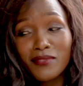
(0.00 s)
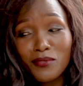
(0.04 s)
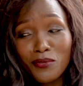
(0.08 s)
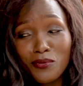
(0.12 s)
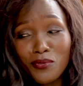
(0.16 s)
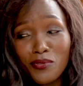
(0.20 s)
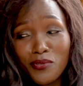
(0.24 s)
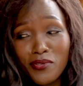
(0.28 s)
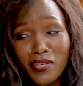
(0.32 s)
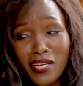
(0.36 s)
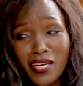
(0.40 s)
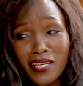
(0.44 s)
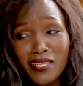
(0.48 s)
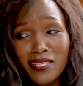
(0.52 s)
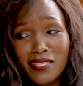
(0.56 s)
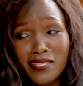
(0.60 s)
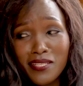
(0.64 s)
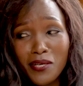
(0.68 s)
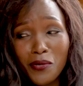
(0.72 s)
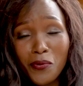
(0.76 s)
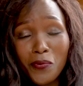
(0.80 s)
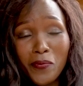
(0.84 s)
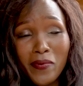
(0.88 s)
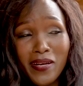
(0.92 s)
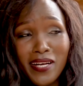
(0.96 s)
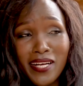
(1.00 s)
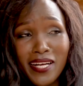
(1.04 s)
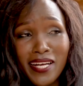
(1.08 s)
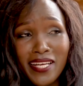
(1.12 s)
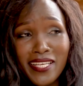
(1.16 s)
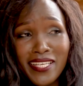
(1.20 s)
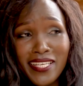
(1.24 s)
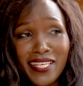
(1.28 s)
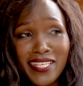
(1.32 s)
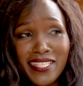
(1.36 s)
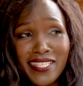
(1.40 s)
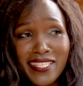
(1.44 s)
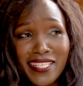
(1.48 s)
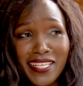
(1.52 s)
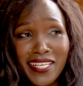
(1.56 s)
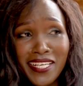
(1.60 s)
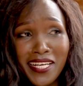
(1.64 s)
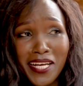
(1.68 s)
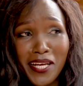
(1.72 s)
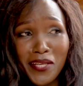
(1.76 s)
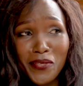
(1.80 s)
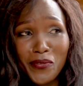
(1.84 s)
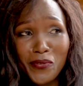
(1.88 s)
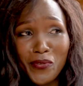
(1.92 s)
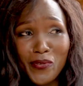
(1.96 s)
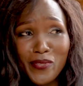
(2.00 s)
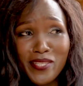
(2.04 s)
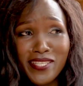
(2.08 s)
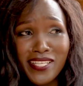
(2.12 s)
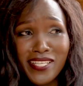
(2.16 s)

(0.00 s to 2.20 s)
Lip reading: ono nayiza kubanga yeetega,